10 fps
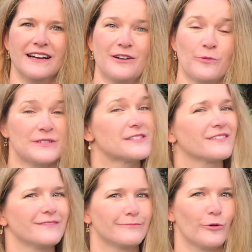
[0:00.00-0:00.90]
was
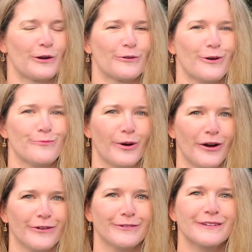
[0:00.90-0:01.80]
quote-unquote
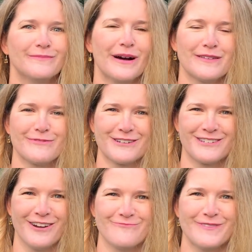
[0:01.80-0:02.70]
borrowed by the British
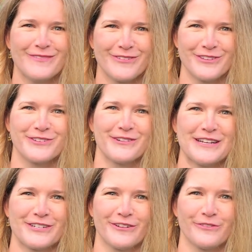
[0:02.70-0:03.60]
government for the
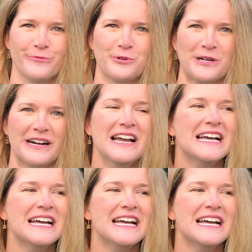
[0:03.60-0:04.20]
duration of the war.